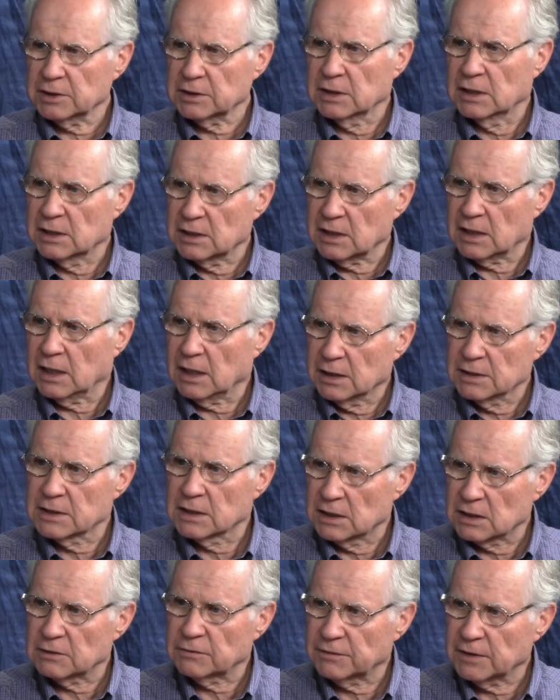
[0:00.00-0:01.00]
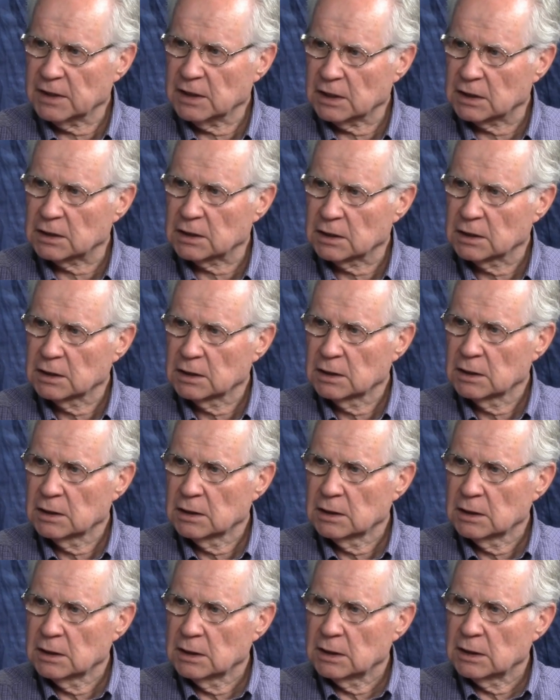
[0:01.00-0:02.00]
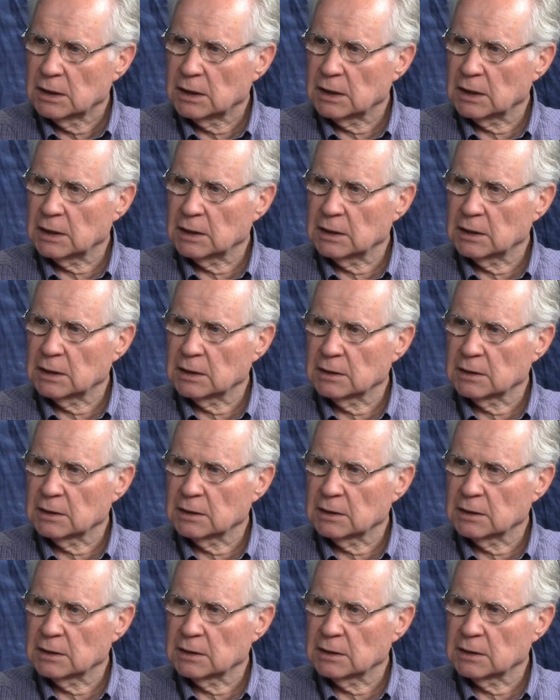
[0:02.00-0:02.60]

in his hands and his feet. Yeah. And uh,